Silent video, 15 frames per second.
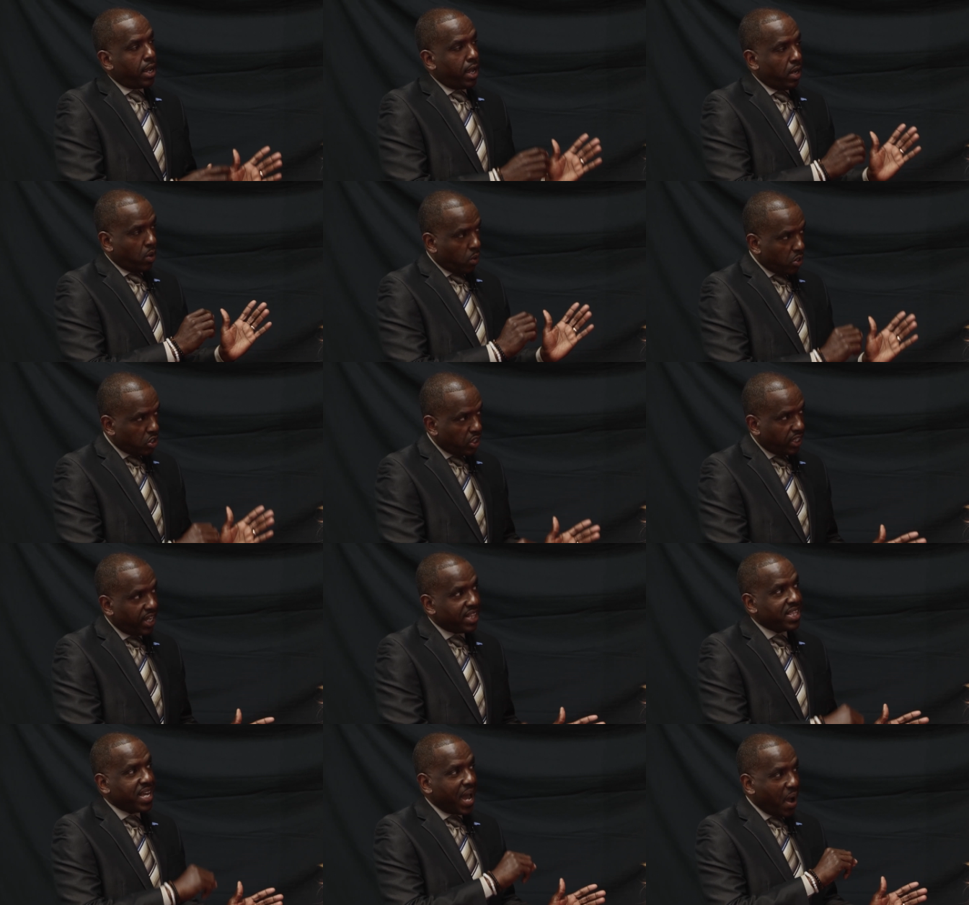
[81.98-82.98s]
in order to
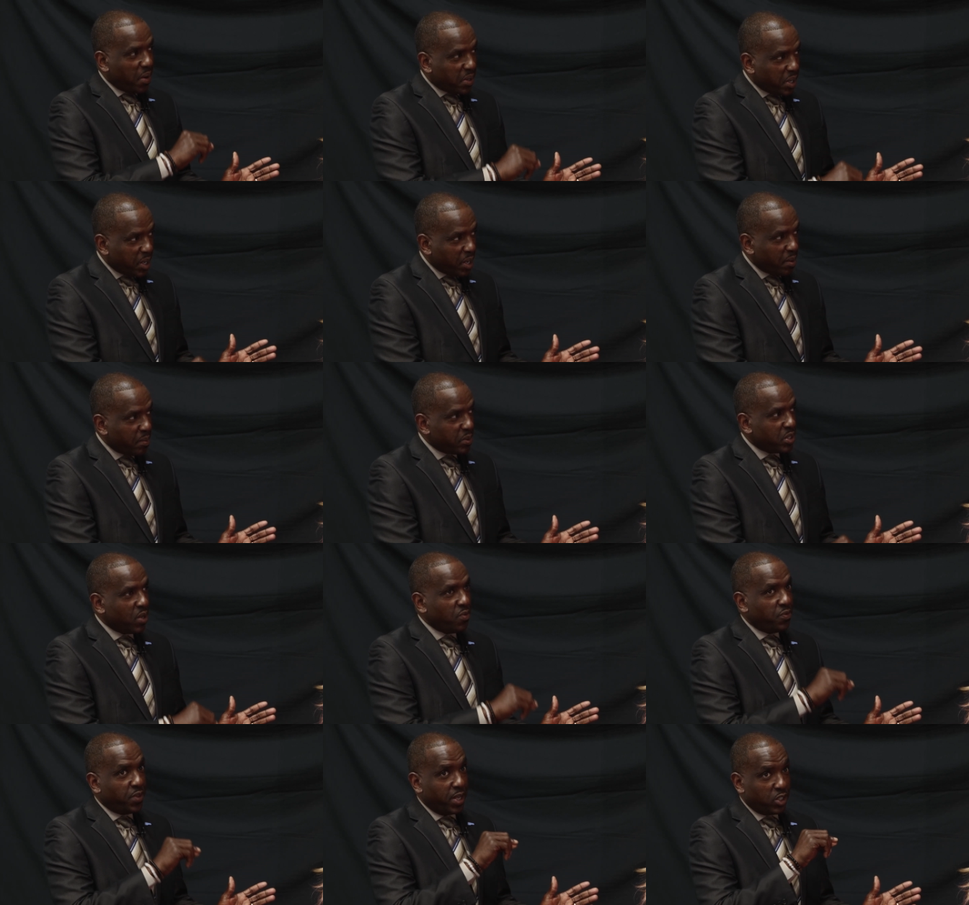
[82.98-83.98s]
get the outcomes
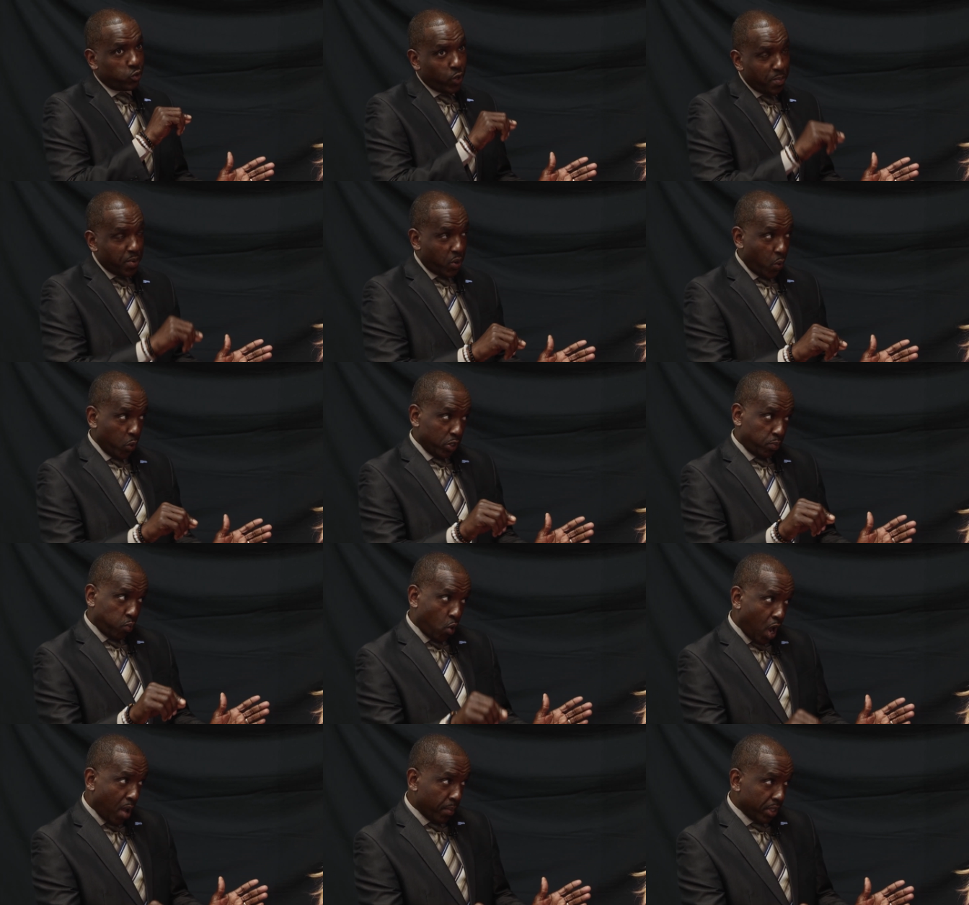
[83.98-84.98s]
that treatment courts
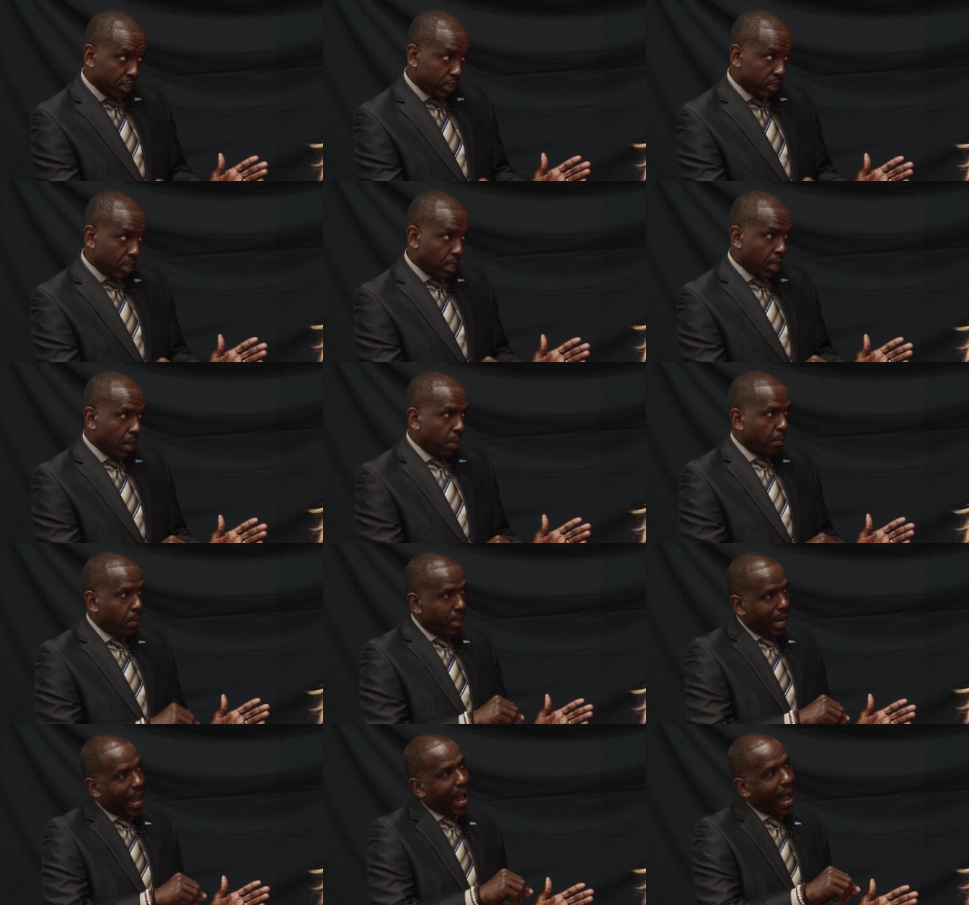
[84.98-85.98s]
promise,
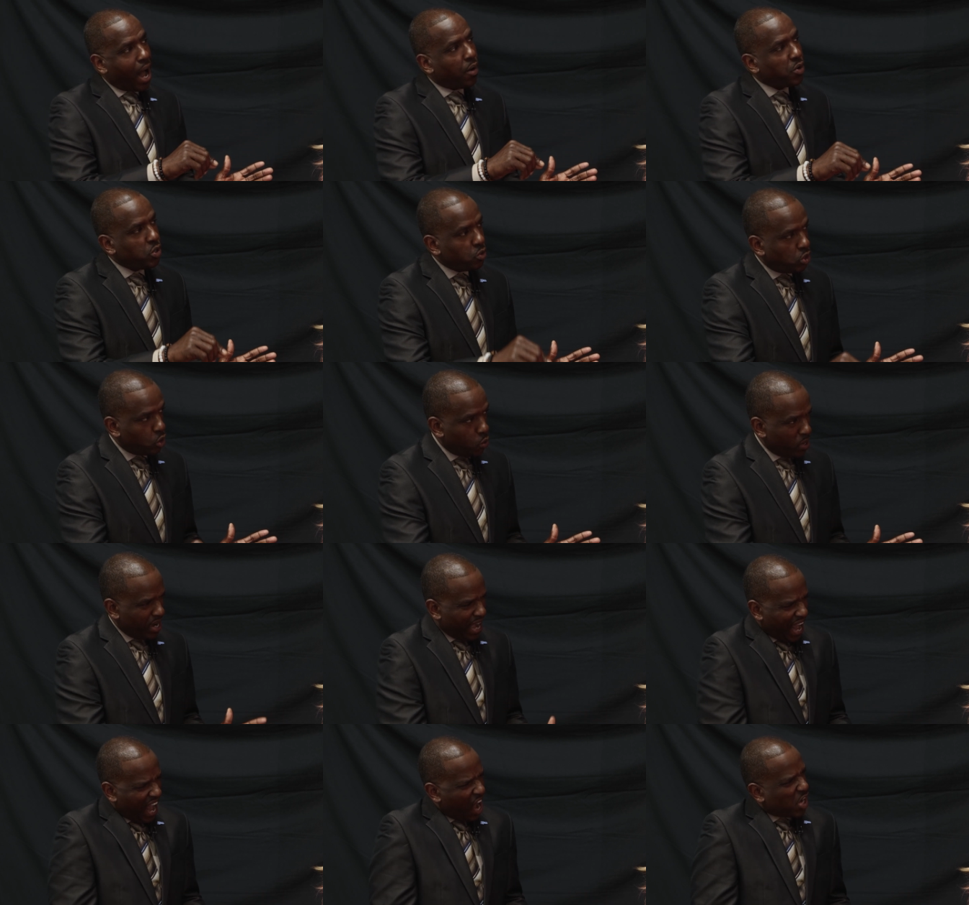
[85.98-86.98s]
but how you do it
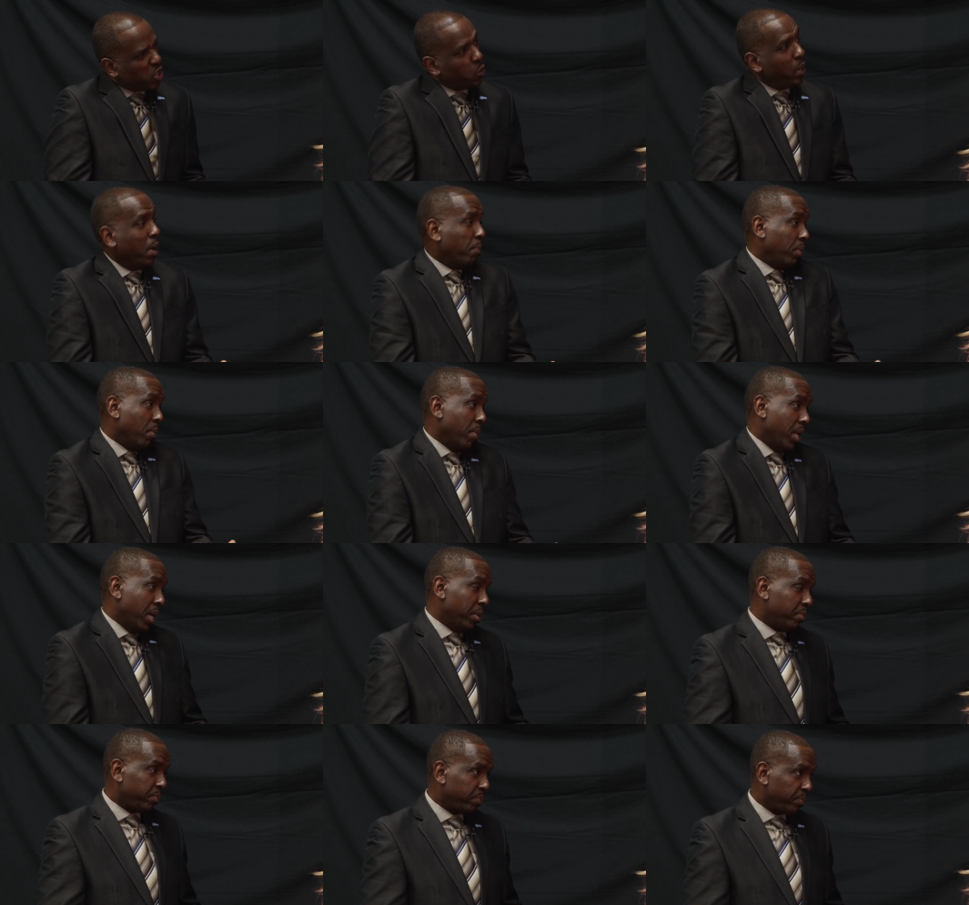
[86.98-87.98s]
and how you implement it.